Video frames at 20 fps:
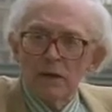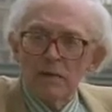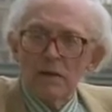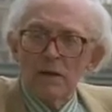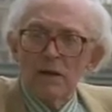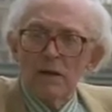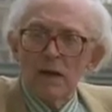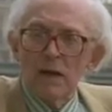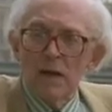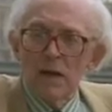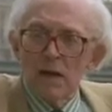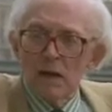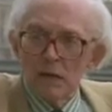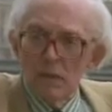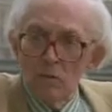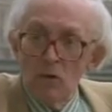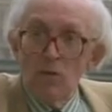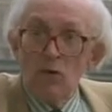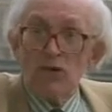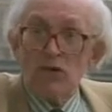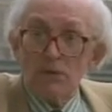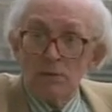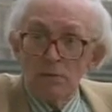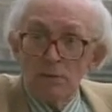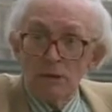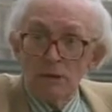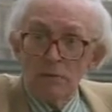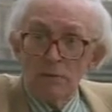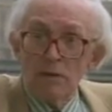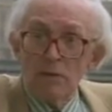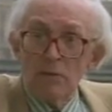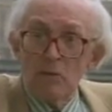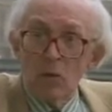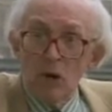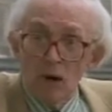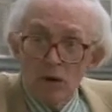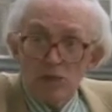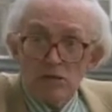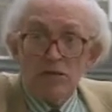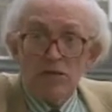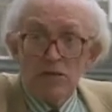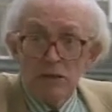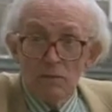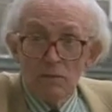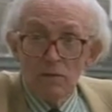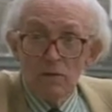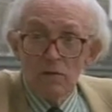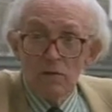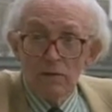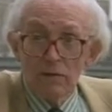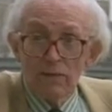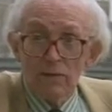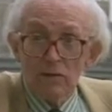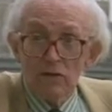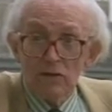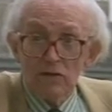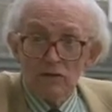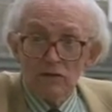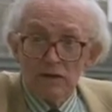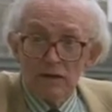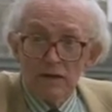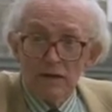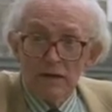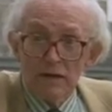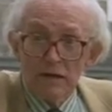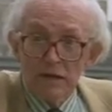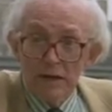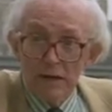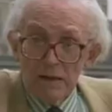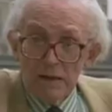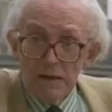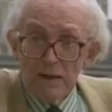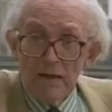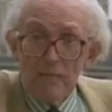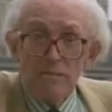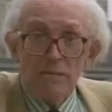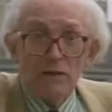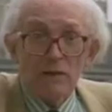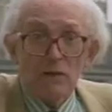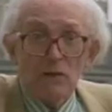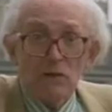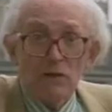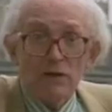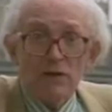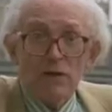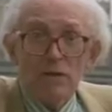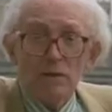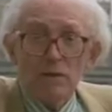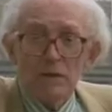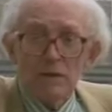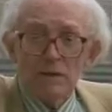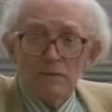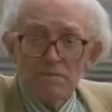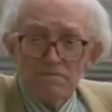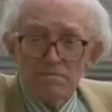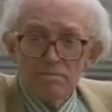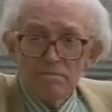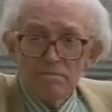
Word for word: And uh, the more simple it was, the more revolutionary the government thought it to be.